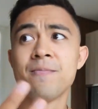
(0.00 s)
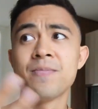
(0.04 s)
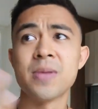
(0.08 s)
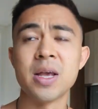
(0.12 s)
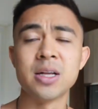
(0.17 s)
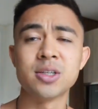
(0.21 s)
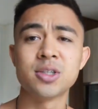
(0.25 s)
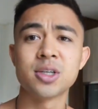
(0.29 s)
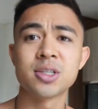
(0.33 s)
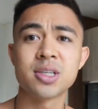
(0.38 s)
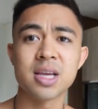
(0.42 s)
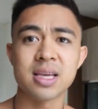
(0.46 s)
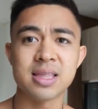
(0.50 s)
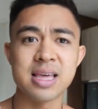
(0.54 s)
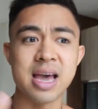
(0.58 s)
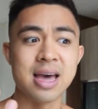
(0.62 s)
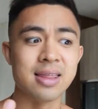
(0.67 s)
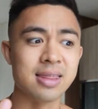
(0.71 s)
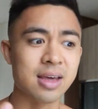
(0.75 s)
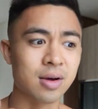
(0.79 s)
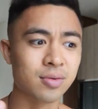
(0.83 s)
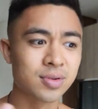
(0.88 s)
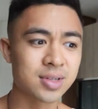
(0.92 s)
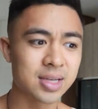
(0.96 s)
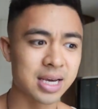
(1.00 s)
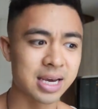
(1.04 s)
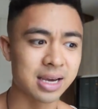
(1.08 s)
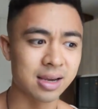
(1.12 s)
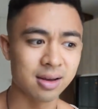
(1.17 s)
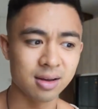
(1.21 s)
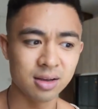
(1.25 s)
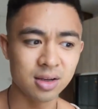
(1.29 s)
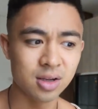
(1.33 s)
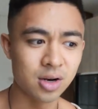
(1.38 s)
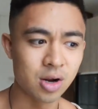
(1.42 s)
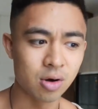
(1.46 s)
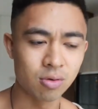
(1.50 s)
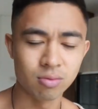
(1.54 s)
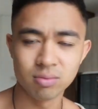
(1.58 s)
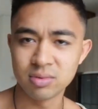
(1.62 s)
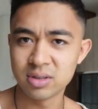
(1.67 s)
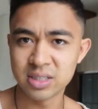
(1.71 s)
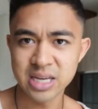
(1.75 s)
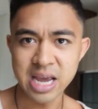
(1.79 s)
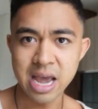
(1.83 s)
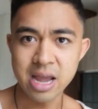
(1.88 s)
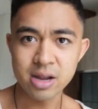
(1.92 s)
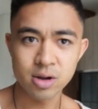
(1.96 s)
and just like that was like, you know,
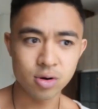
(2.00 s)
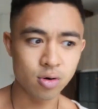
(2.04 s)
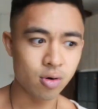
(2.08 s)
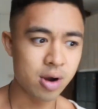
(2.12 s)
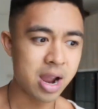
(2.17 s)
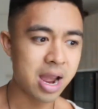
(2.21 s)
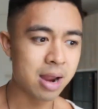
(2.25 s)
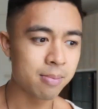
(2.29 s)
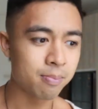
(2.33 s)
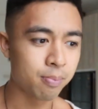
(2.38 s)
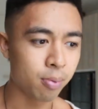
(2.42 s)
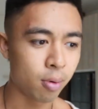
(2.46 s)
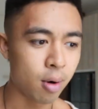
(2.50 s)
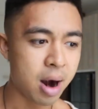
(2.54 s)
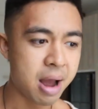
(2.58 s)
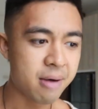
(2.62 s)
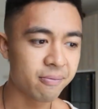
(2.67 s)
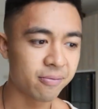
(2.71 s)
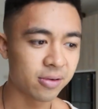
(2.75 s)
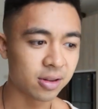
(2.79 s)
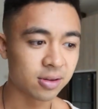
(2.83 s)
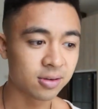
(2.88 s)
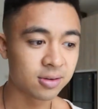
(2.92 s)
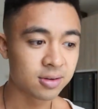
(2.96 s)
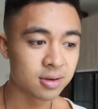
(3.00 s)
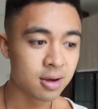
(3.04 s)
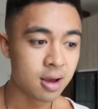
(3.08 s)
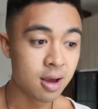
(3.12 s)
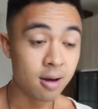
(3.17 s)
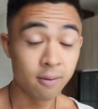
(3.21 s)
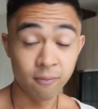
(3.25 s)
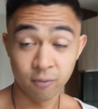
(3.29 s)
10 grand profits